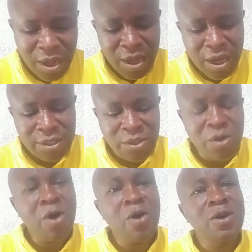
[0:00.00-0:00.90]
And
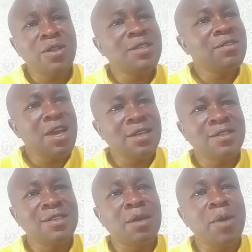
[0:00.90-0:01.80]
so this race
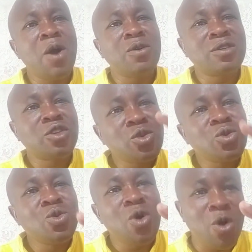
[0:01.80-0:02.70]
is about
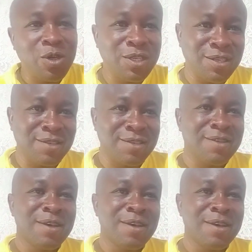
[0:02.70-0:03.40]
2 horses.